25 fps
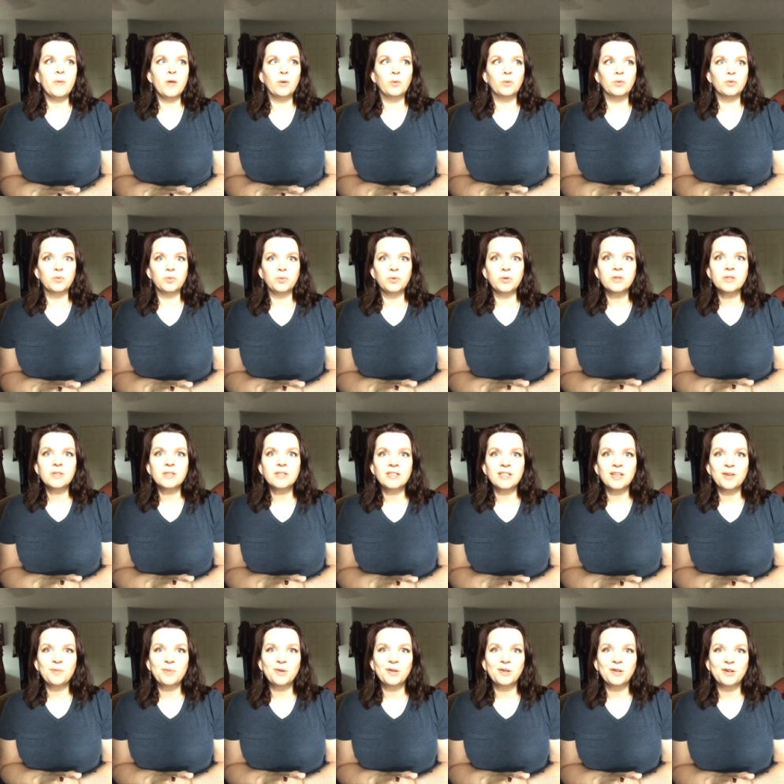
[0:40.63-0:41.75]
it was real
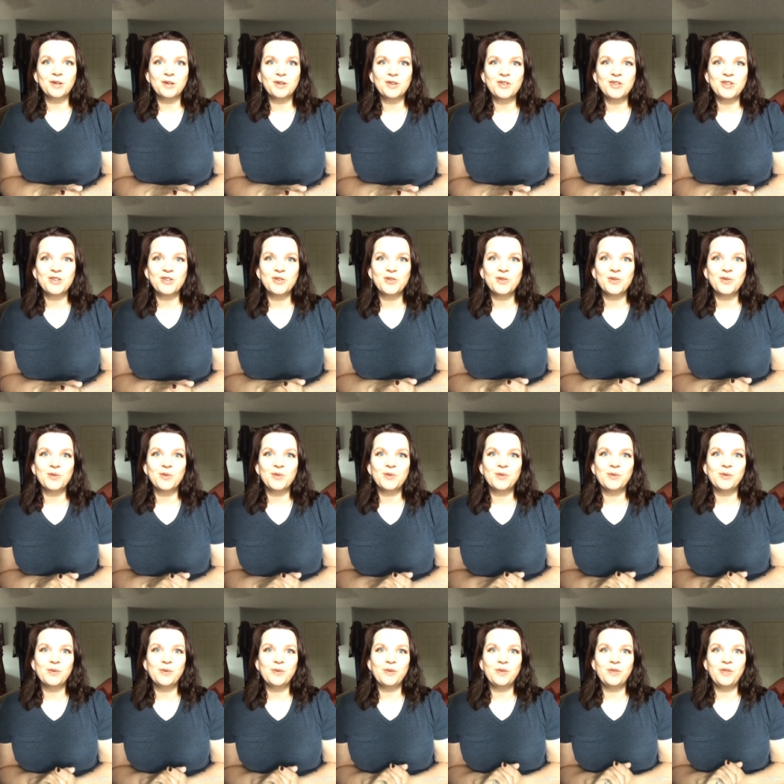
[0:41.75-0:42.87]
similar
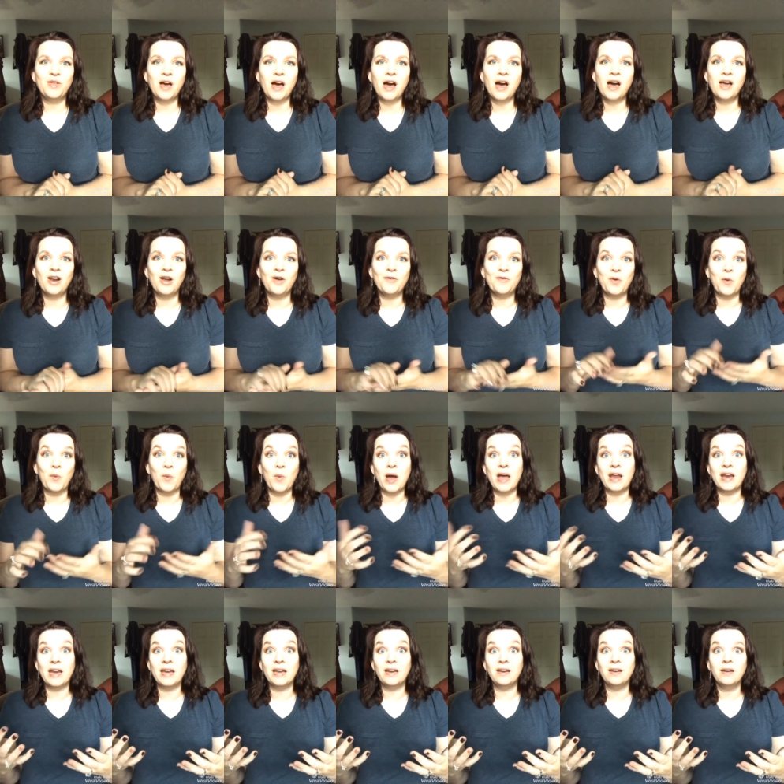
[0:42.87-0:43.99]
to that of a
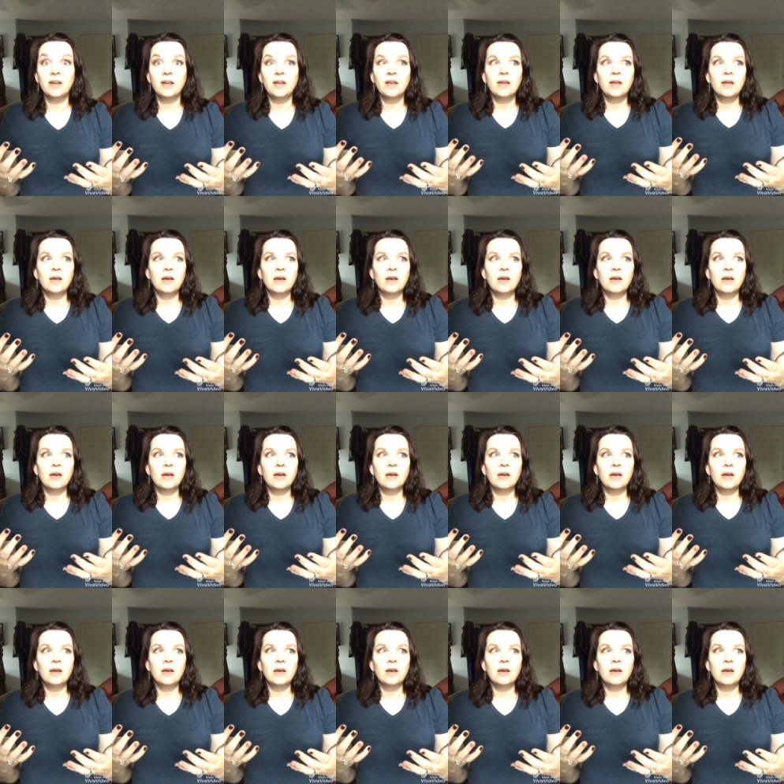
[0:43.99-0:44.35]
wedding,